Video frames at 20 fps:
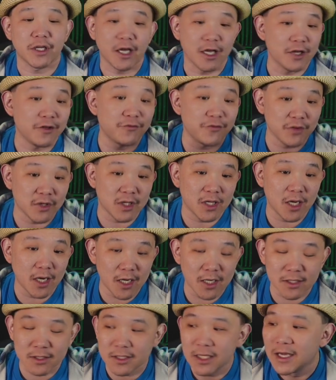And if it
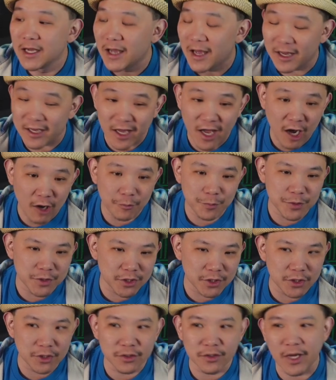does, and it helps
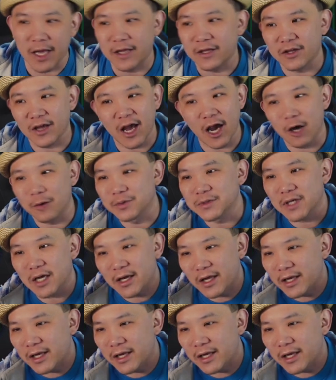you and it helps